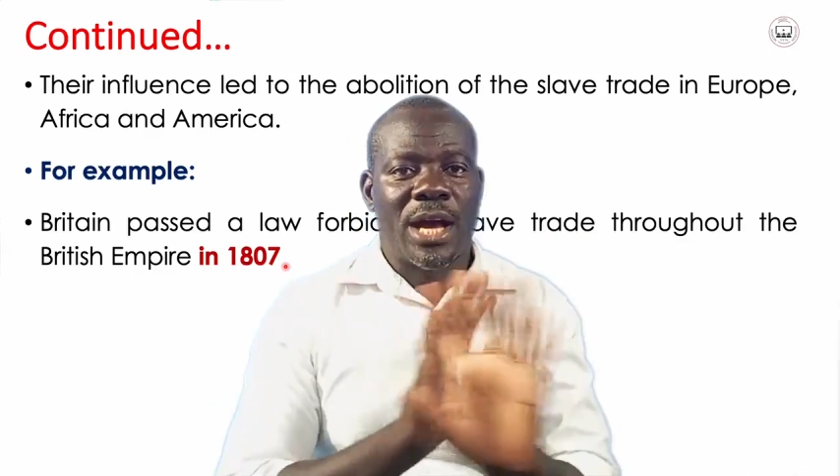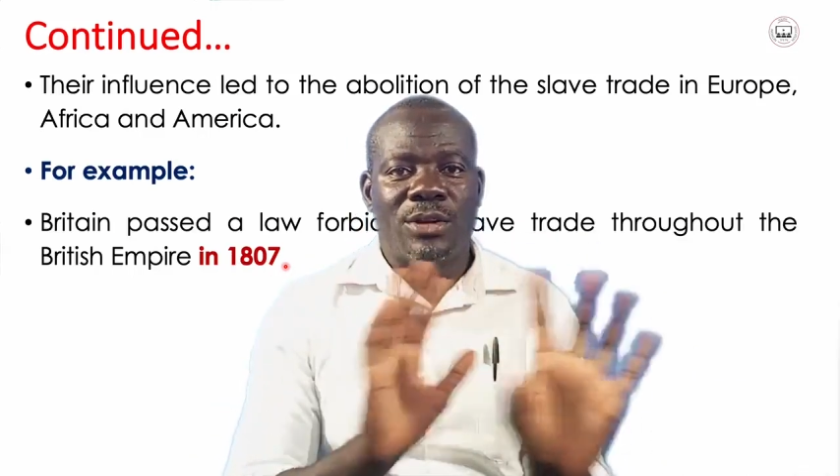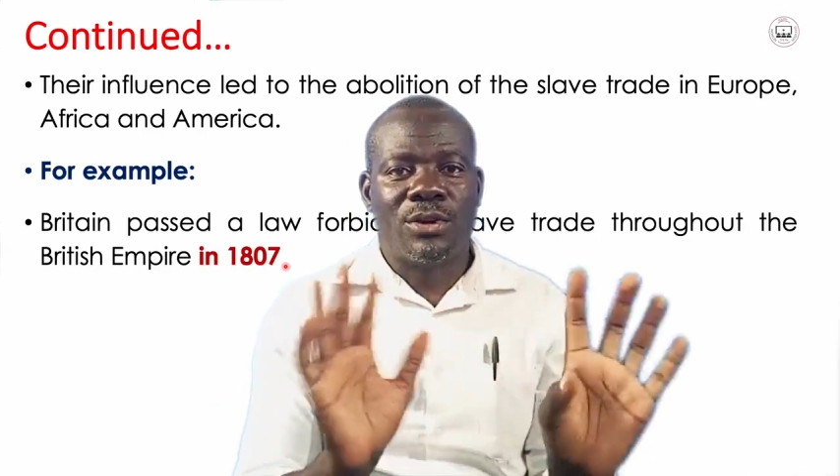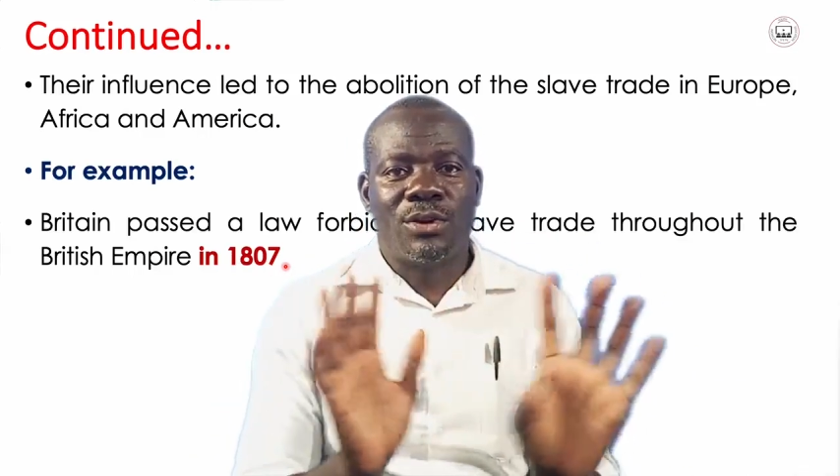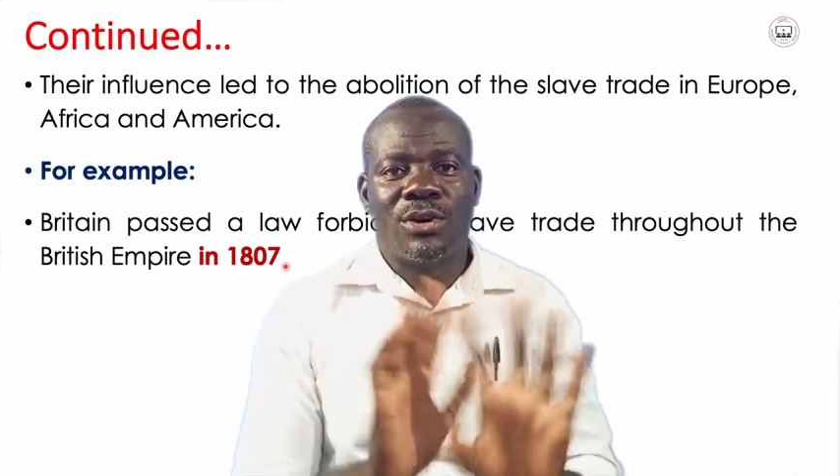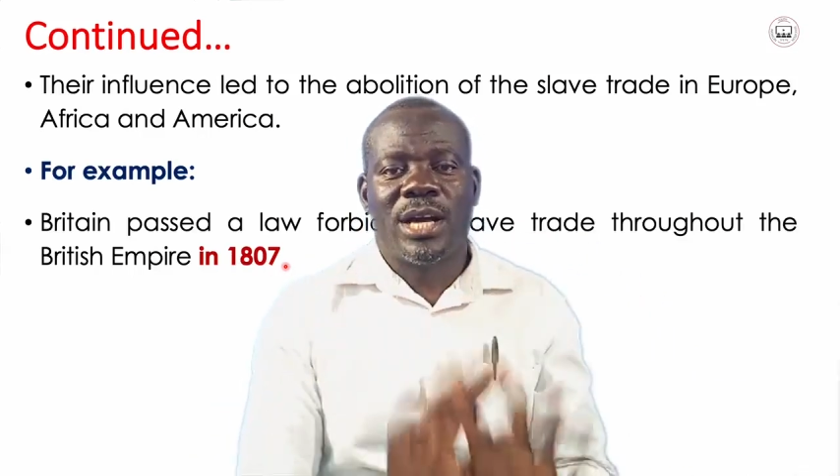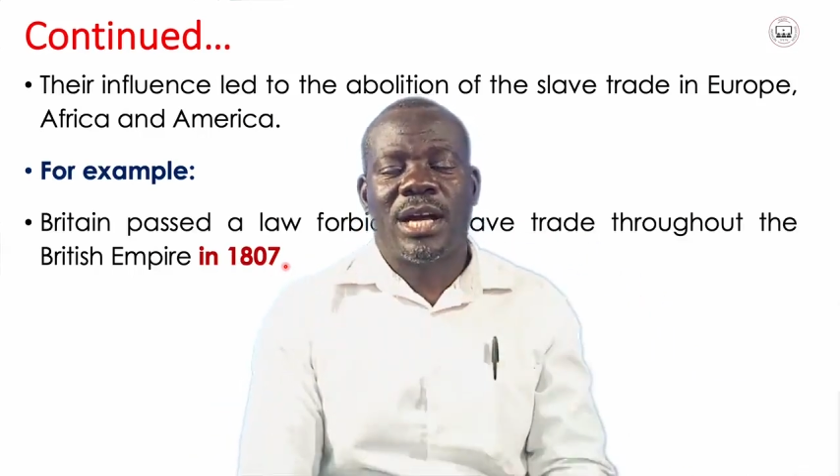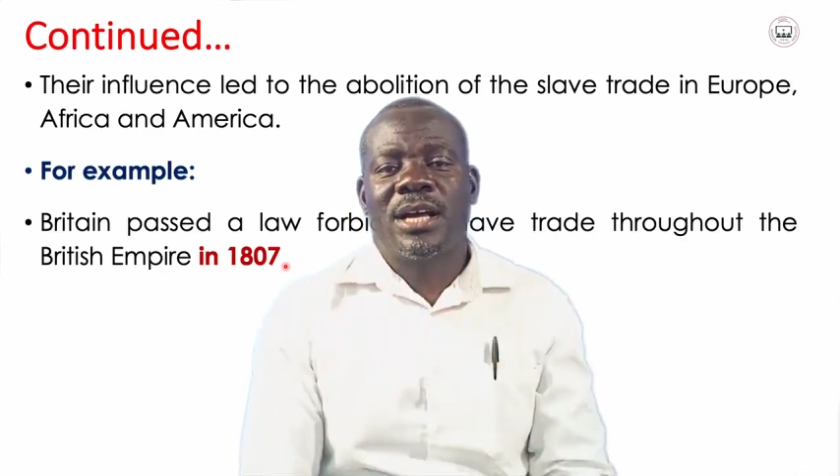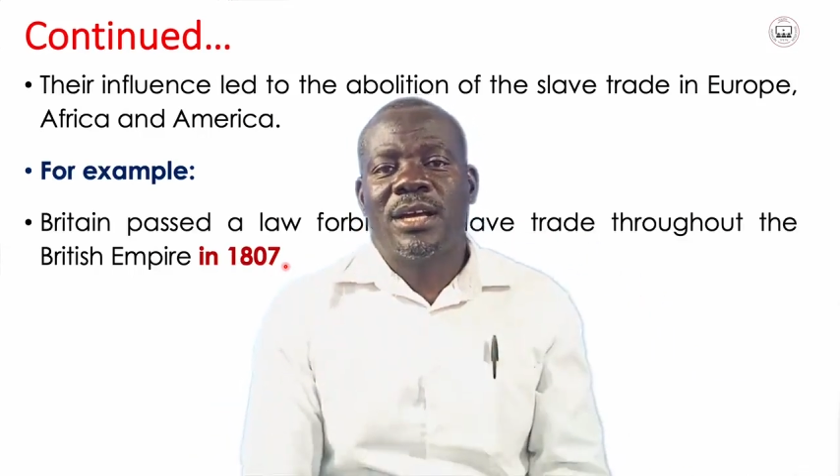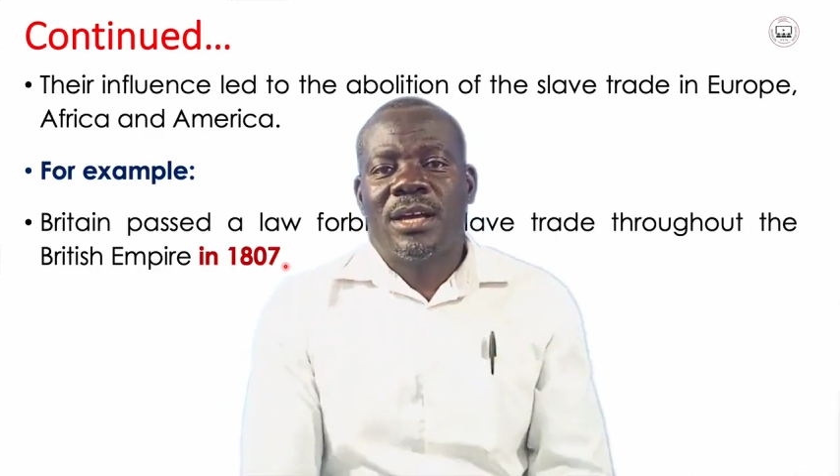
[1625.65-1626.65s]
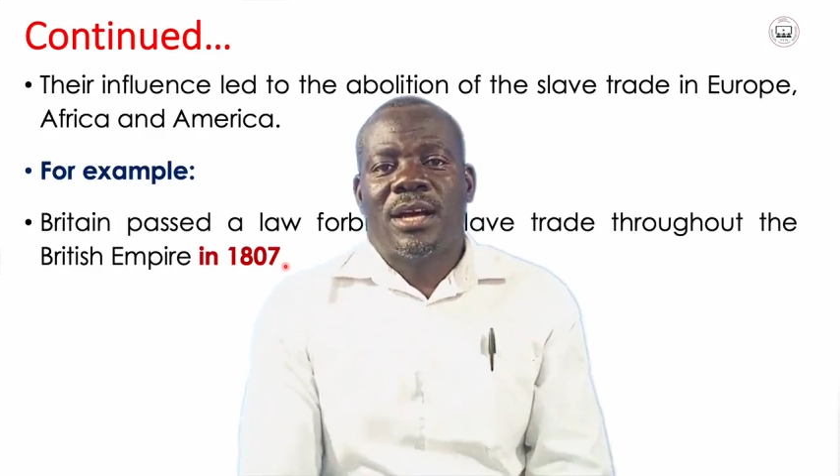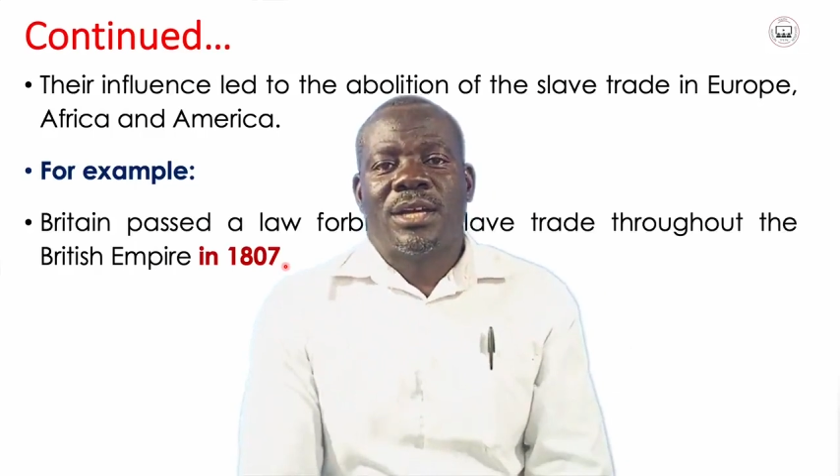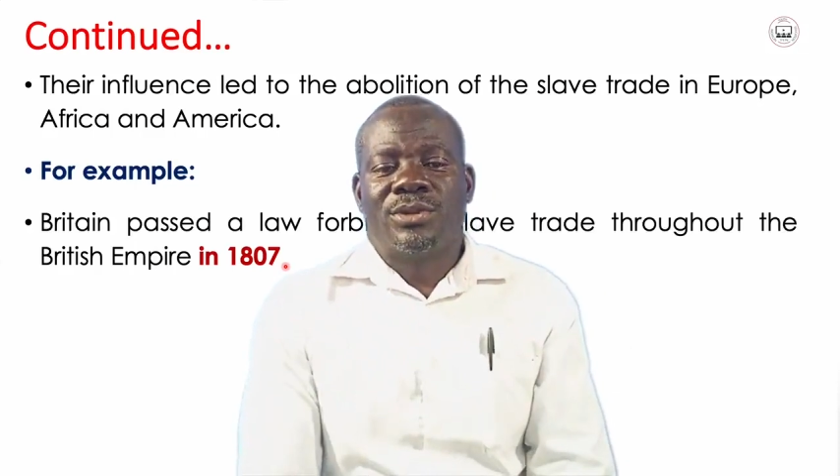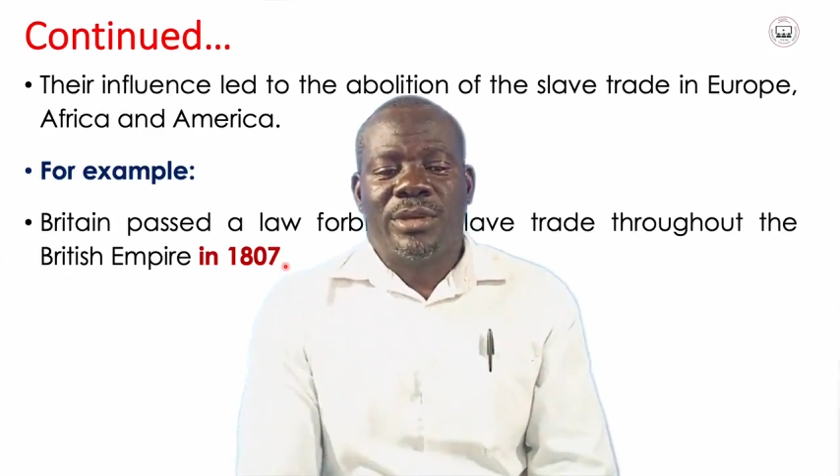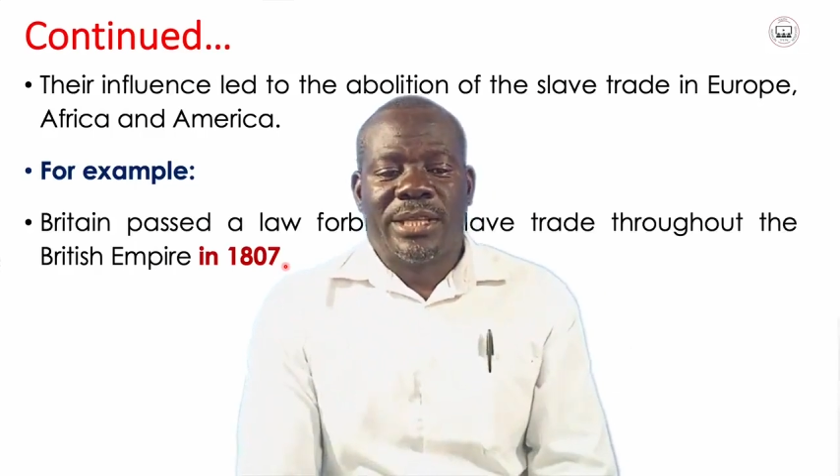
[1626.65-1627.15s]
are no longer
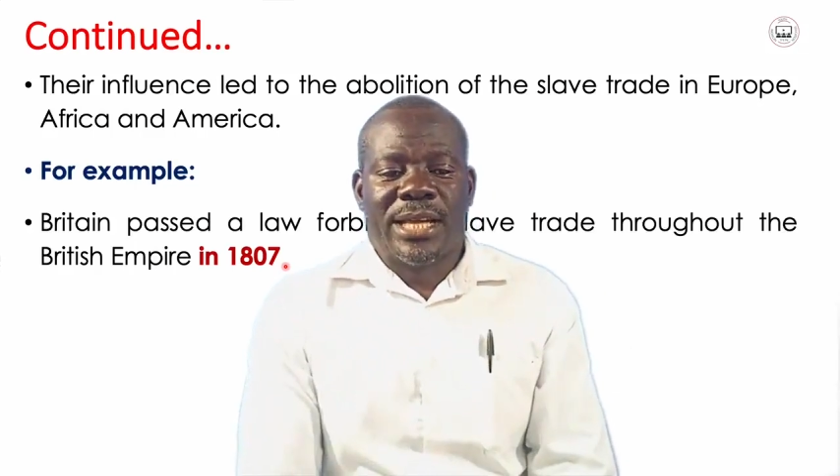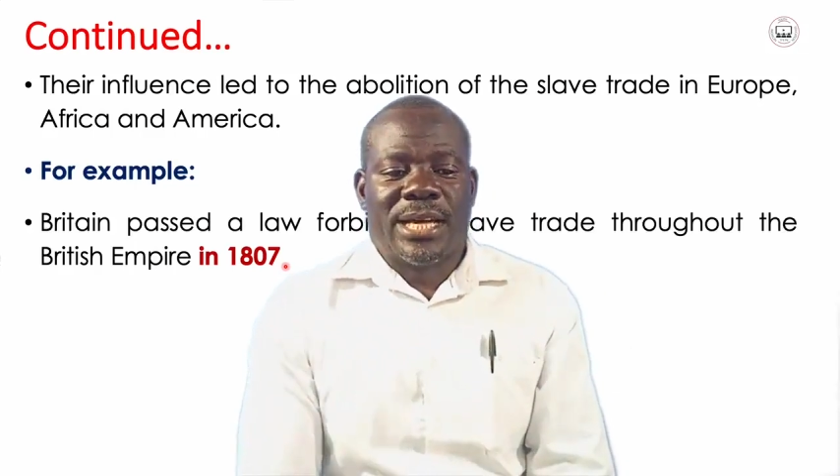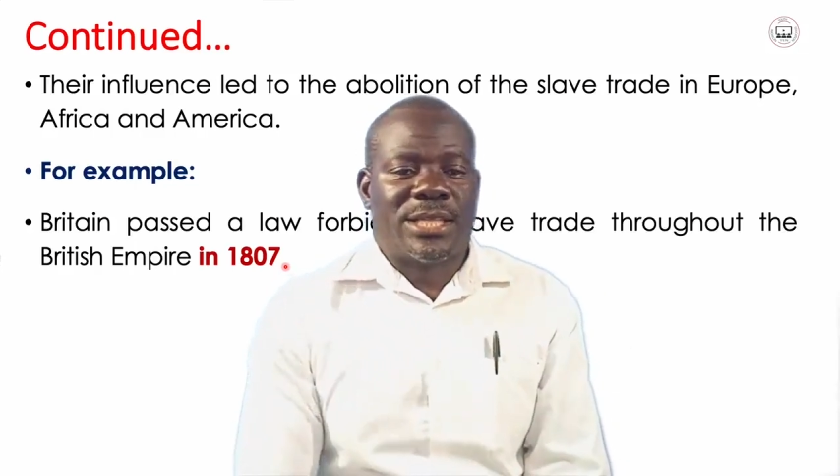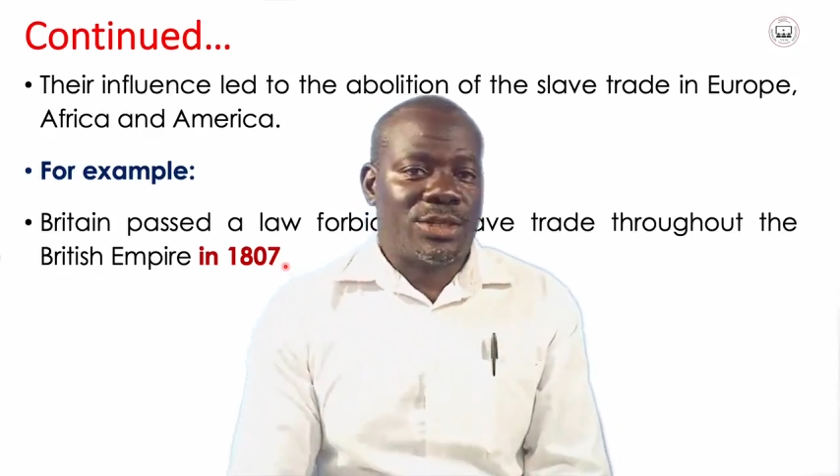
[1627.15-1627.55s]
doing that.